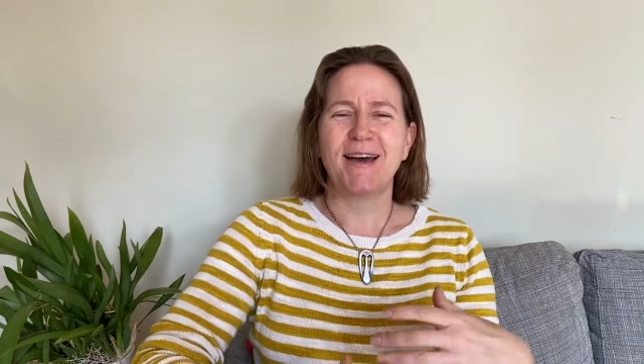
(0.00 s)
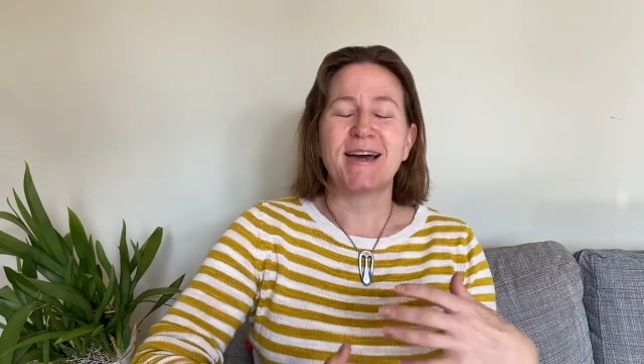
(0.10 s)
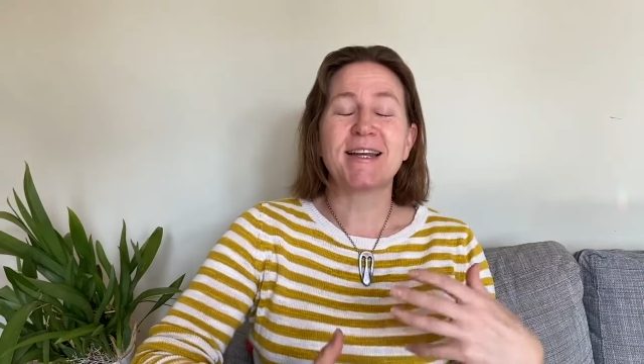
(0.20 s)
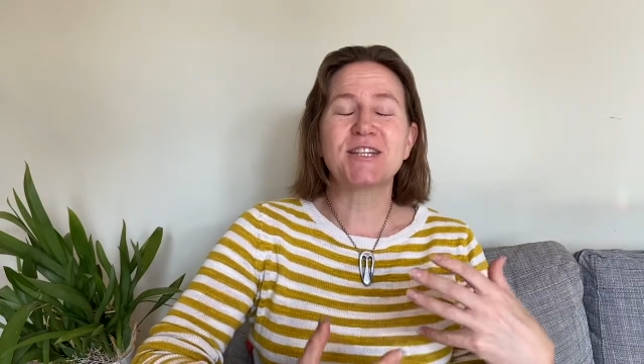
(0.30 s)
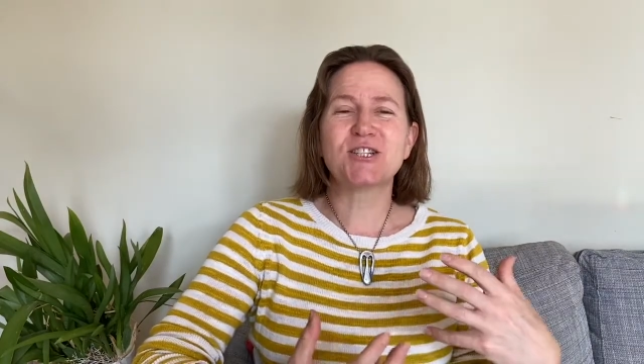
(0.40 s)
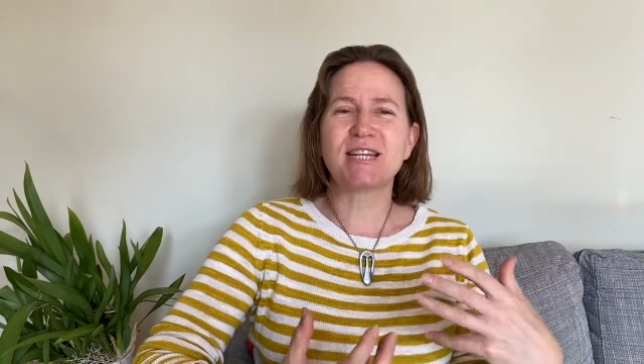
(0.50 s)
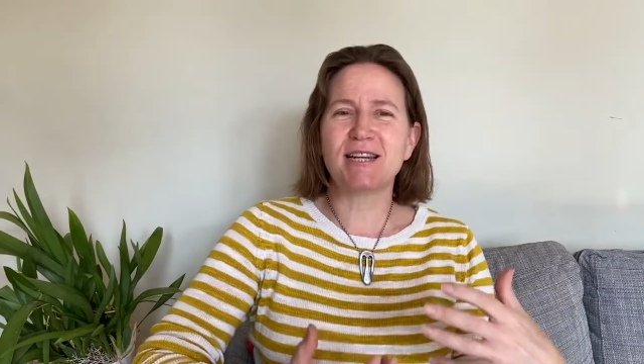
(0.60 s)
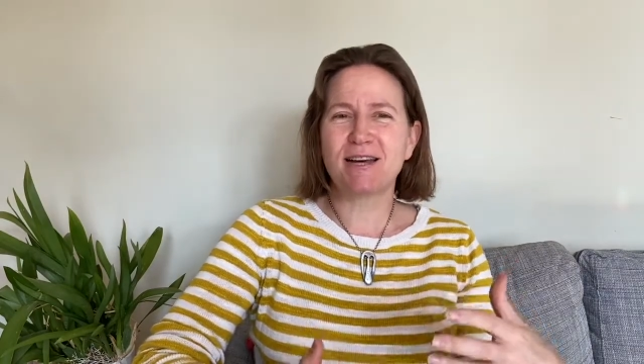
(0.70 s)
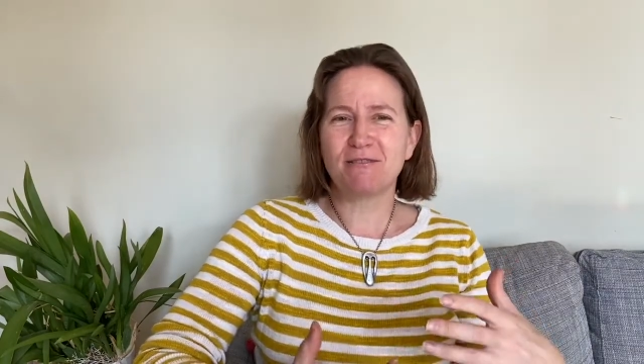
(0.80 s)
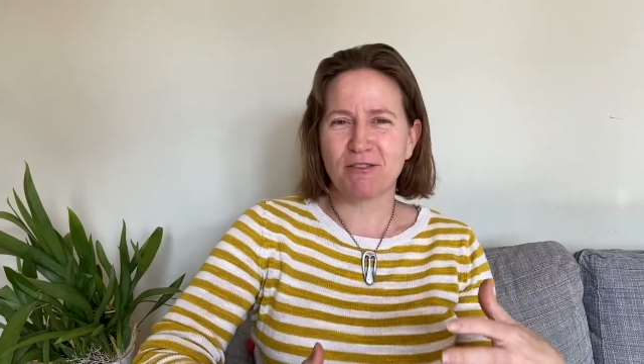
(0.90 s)
And I just
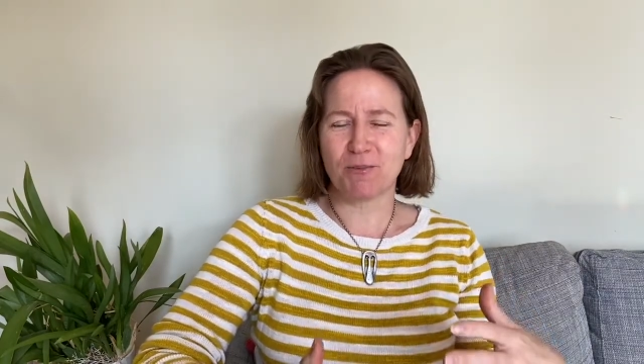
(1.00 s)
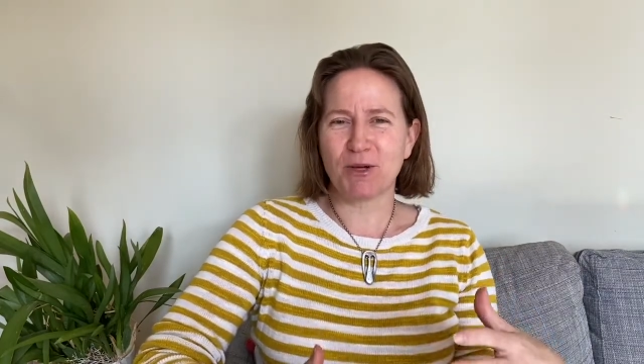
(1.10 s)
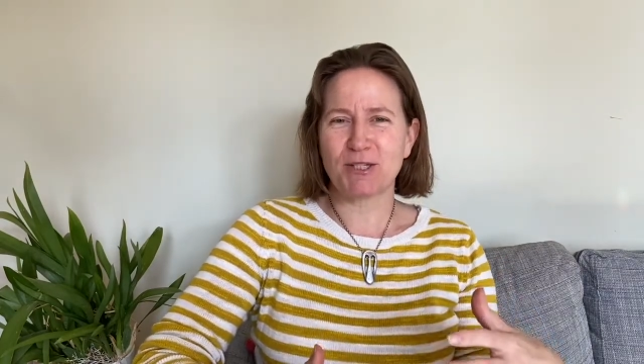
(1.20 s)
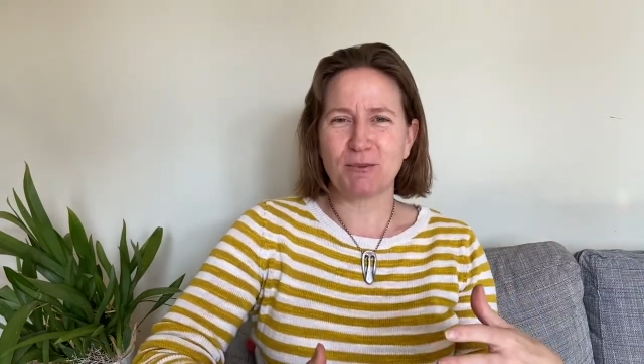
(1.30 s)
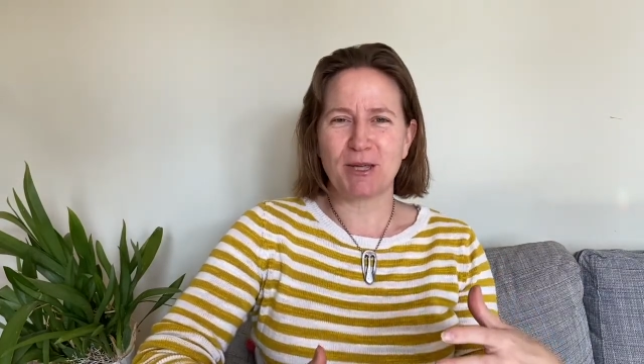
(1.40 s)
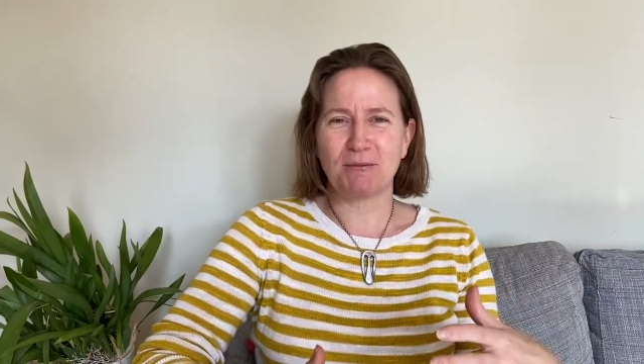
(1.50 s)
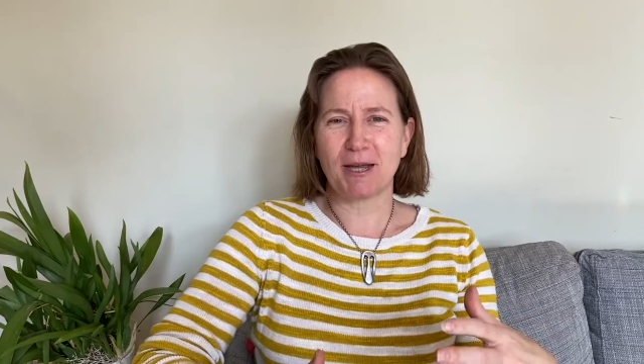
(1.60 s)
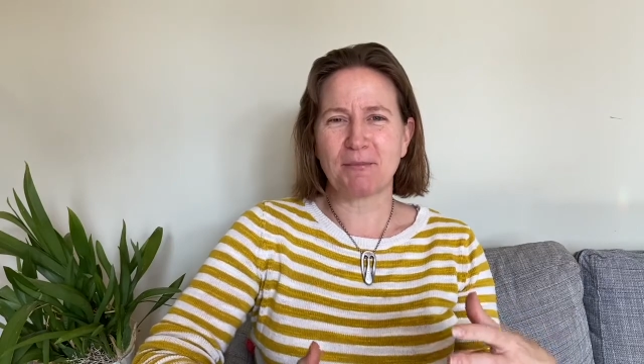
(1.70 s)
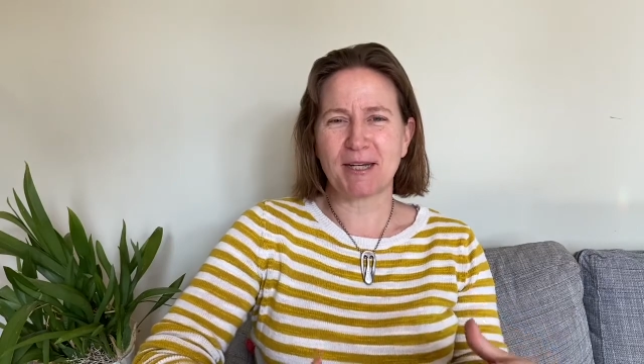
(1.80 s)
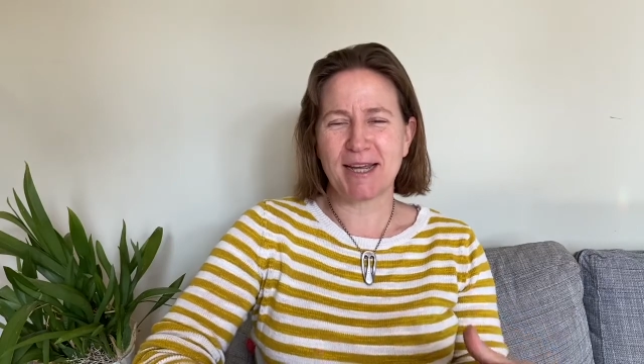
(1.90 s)
love that most of the people
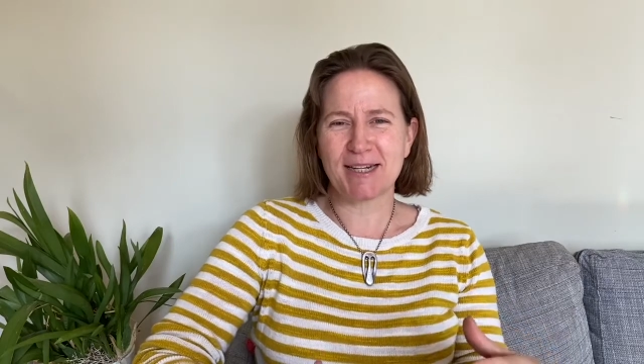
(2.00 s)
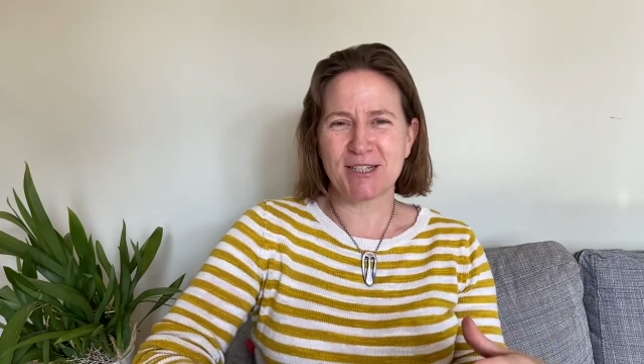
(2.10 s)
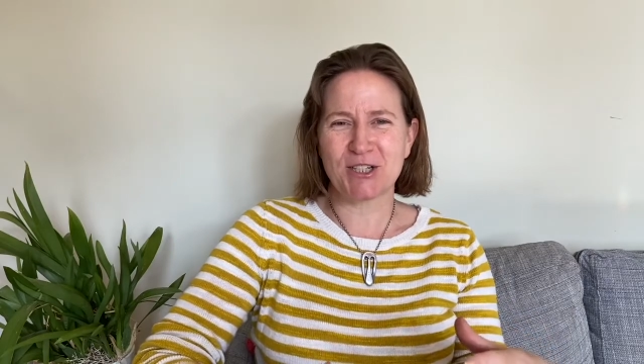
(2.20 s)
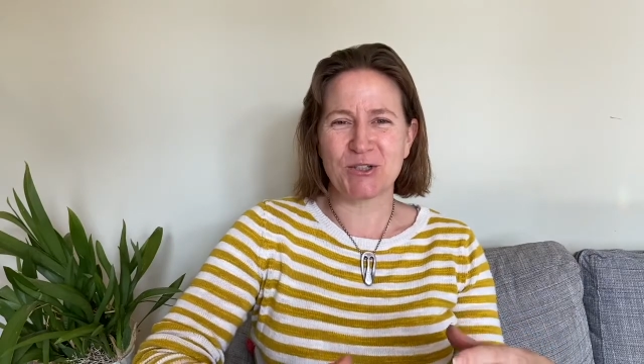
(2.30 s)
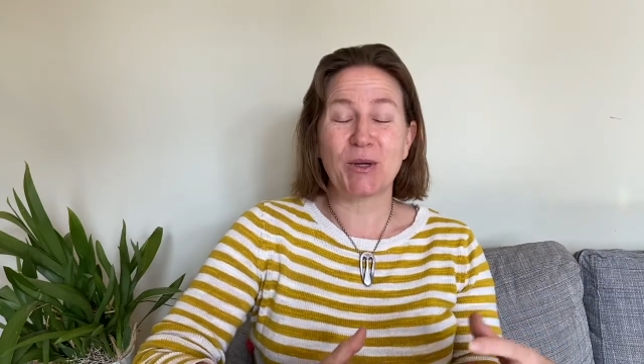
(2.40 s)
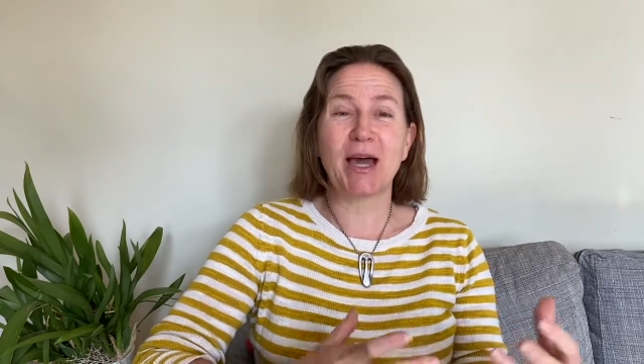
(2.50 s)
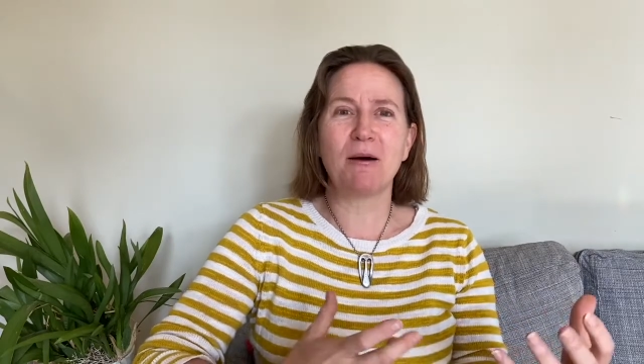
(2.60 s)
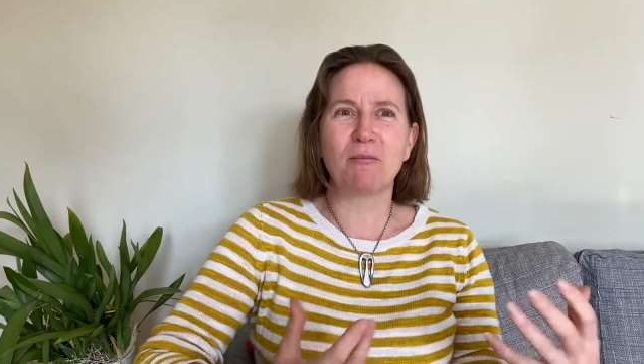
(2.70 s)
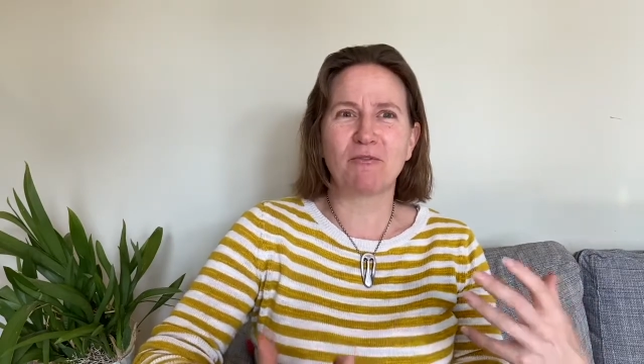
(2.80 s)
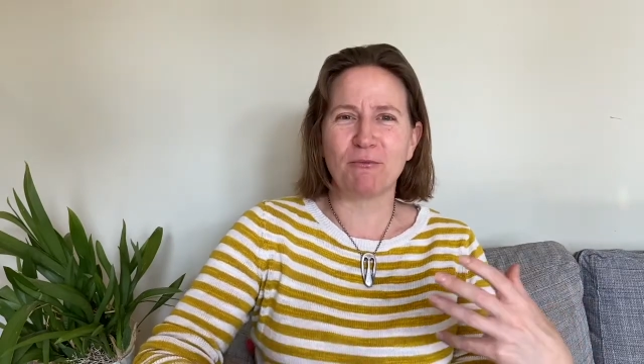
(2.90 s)
I'm connected to
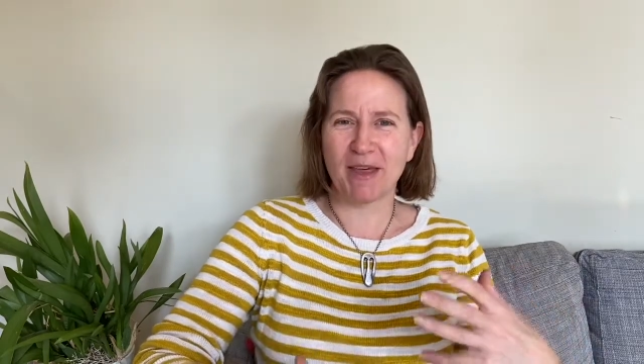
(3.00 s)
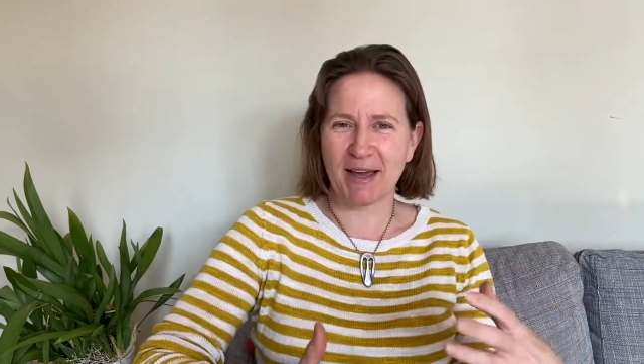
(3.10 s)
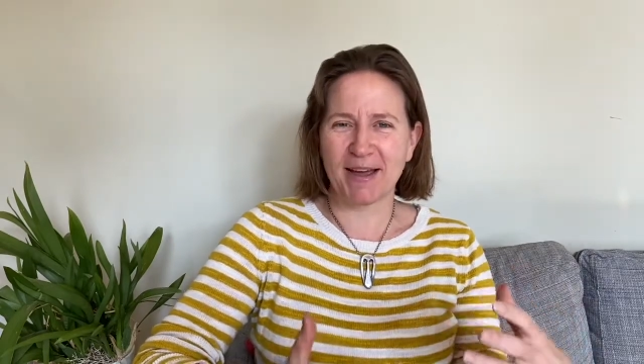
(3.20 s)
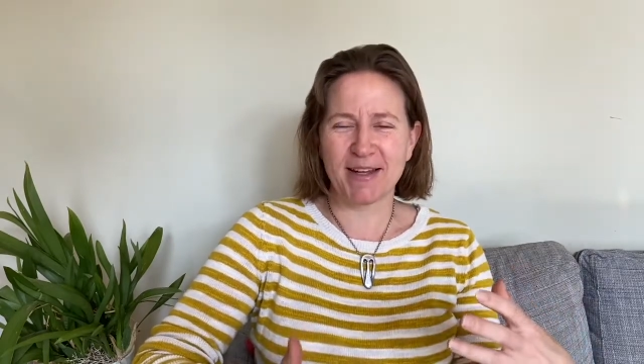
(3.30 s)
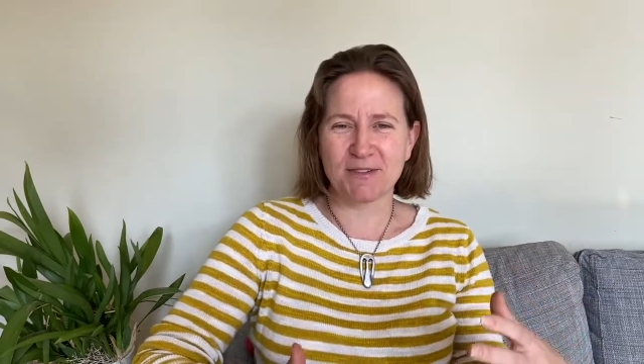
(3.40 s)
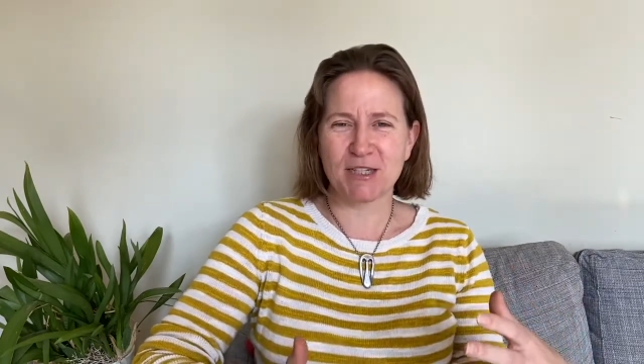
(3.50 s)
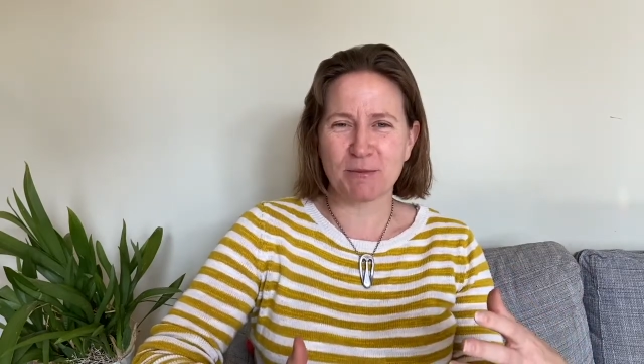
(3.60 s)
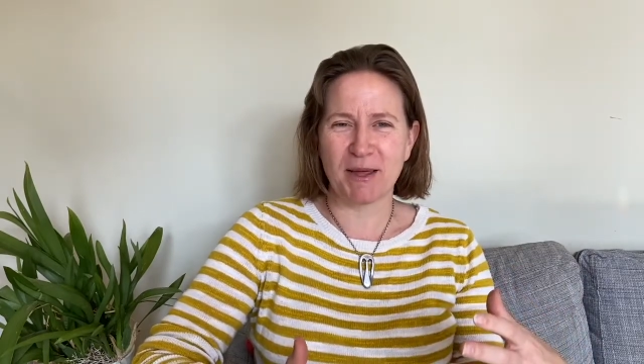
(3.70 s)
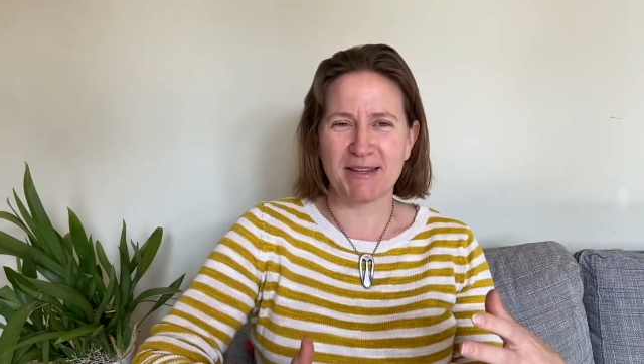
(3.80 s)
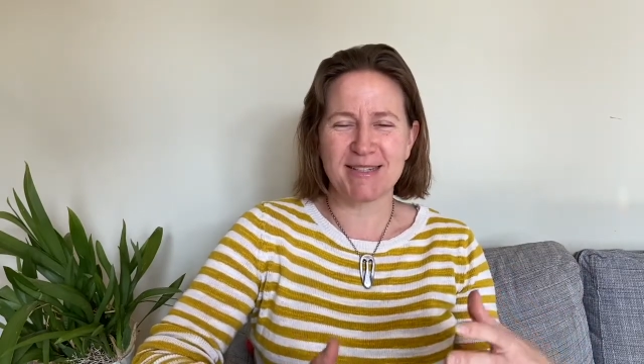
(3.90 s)
come from that kind of
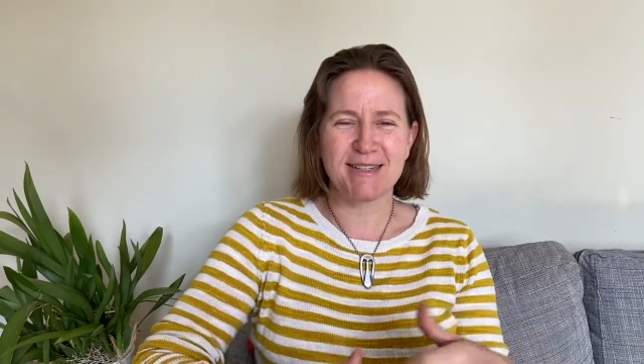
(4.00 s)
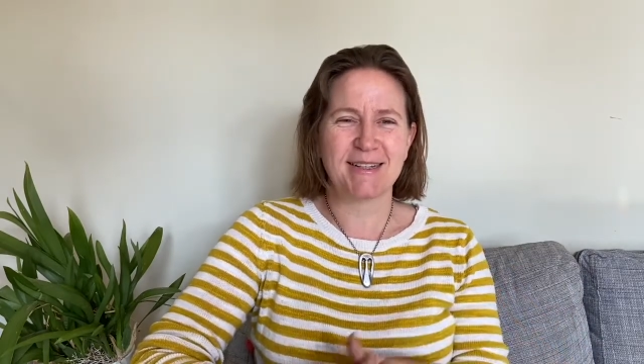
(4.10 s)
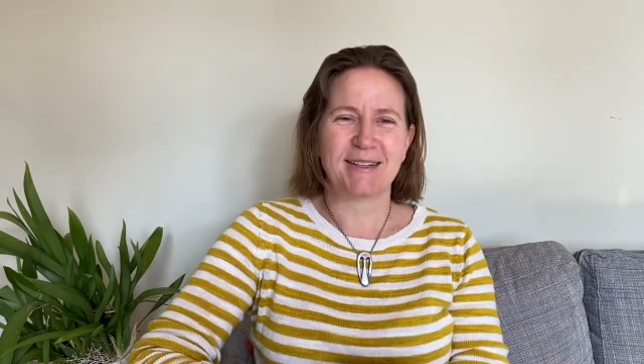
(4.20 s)
space.